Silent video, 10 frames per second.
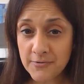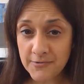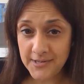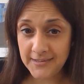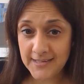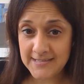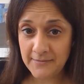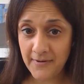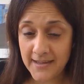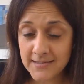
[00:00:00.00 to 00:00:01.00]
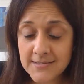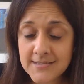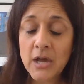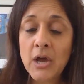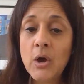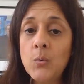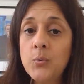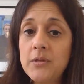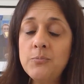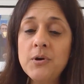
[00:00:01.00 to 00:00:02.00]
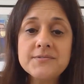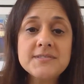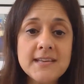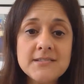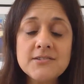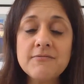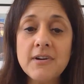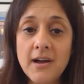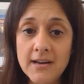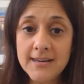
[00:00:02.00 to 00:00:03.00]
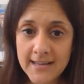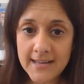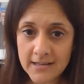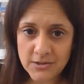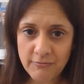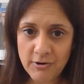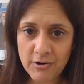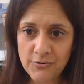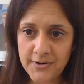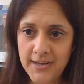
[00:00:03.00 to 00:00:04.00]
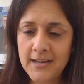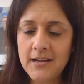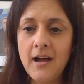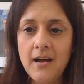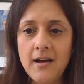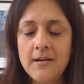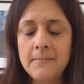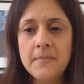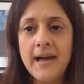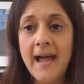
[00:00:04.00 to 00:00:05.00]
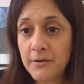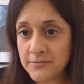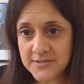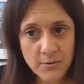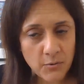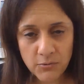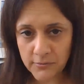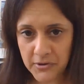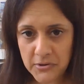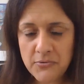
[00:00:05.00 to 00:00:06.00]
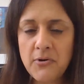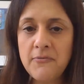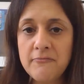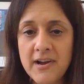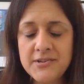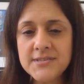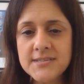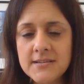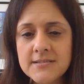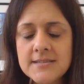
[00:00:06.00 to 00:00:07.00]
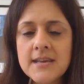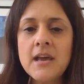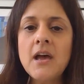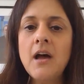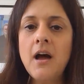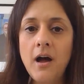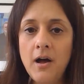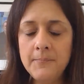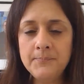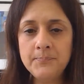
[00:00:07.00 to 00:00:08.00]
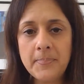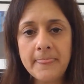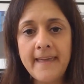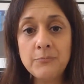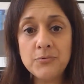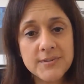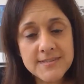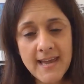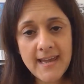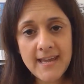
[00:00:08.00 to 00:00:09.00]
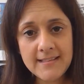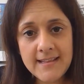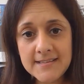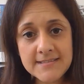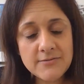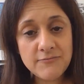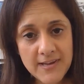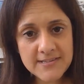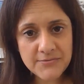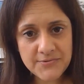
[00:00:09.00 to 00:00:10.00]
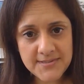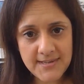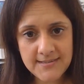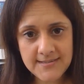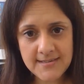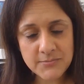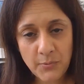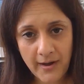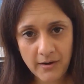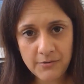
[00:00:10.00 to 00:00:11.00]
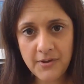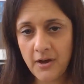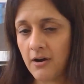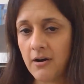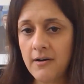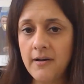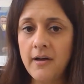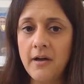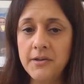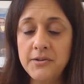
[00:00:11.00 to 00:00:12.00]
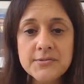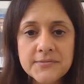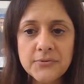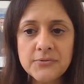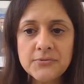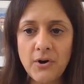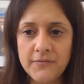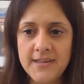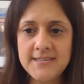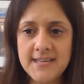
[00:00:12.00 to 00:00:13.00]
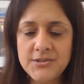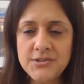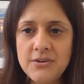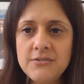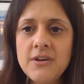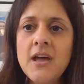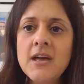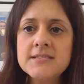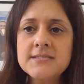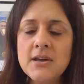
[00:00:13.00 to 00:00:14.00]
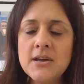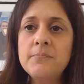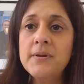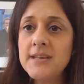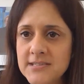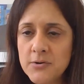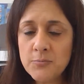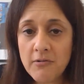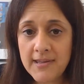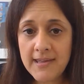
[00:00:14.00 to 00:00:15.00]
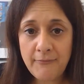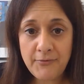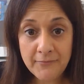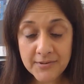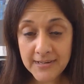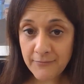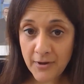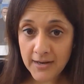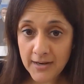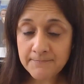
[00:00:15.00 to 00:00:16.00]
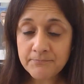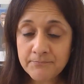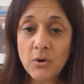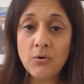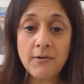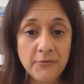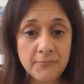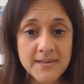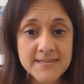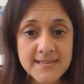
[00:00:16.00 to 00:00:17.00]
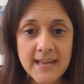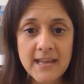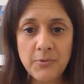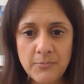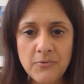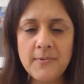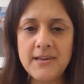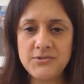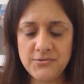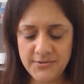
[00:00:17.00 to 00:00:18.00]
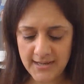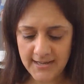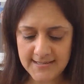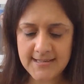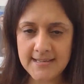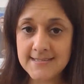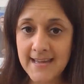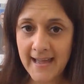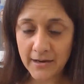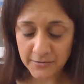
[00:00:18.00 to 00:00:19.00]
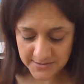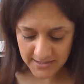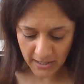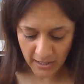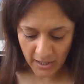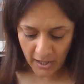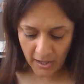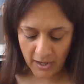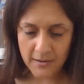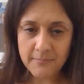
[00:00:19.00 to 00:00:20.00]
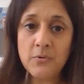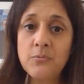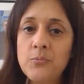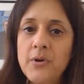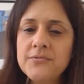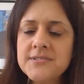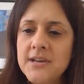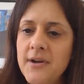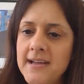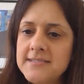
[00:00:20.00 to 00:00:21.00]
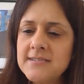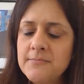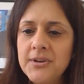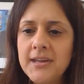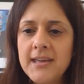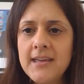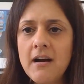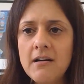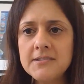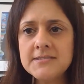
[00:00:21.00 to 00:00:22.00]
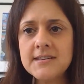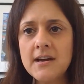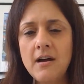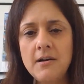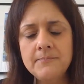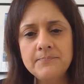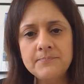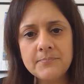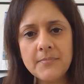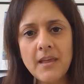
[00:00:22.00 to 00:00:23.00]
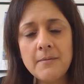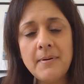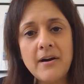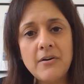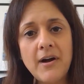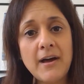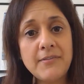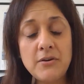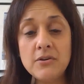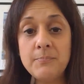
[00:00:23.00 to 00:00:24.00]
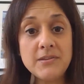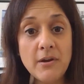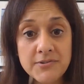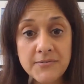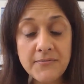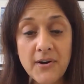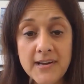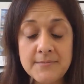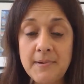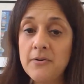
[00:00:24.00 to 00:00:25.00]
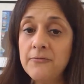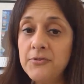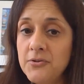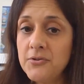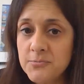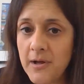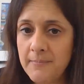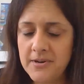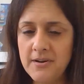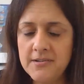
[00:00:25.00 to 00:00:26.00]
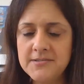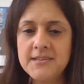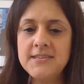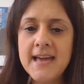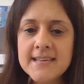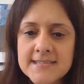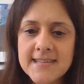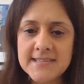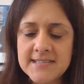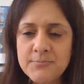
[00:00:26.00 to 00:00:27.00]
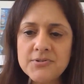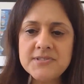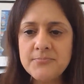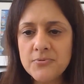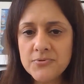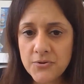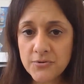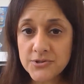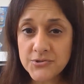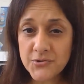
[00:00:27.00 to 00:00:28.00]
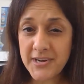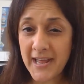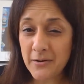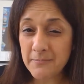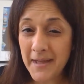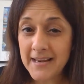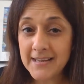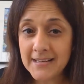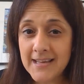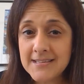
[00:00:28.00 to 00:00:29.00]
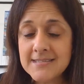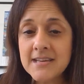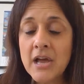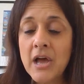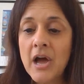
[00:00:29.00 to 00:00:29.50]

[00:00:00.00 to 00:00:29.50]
recording this event. We will send a link to the recording out to all of you who've registered. It will contain links to resources as well that are useful on this issue. So please don't worry if you have to leave early, or if you've missed any, we will make sure that gets sent out. We also had somebody ask about how they could be notified about future webinars. Yes, that is possible. You can join our mailing list.